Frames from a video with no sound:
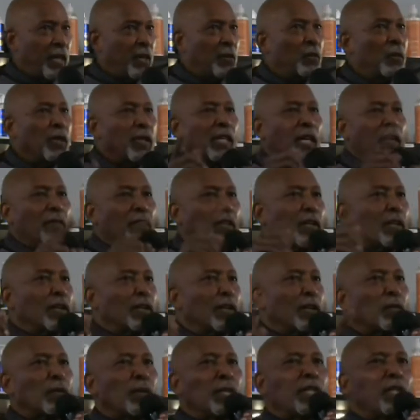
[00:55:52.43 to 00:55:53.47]
We're never going
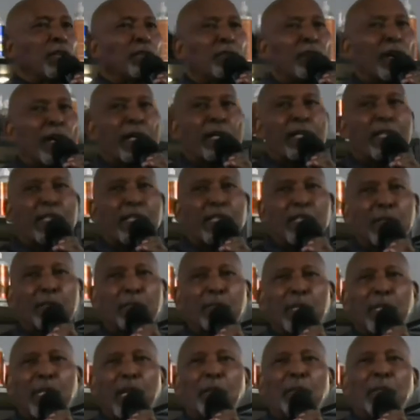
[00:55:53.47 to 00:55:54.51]
to win the fight
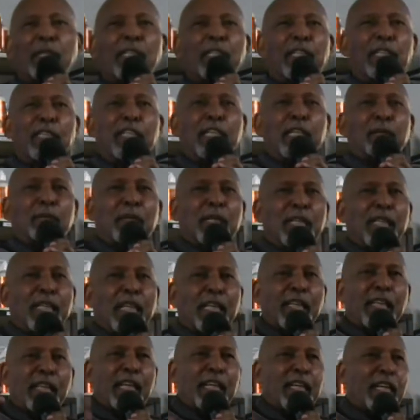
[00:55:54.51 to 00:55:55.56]
becoming the demon
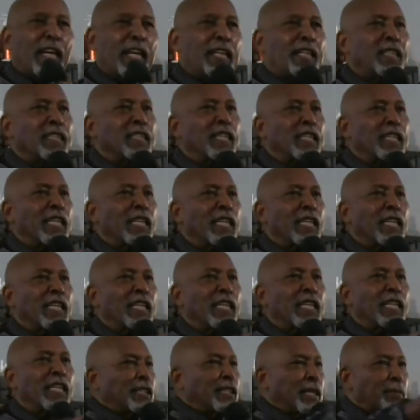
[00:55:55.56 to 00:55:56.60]
that they are because they're the
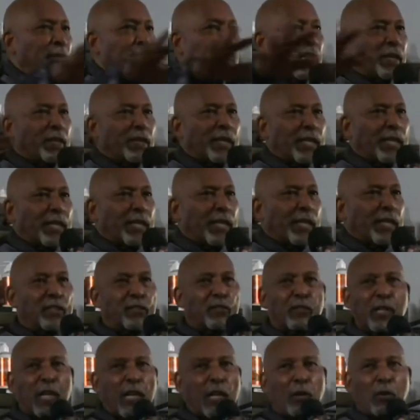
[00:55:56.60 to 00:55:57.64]
best demon there is.
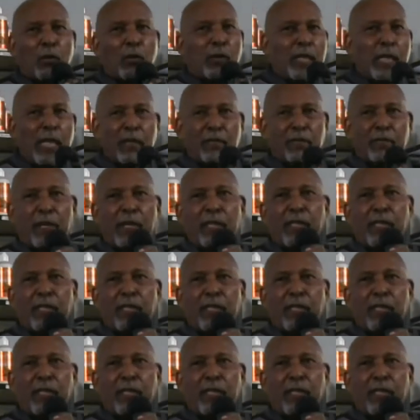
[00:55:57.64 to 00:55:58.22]
You're not going to win that fight.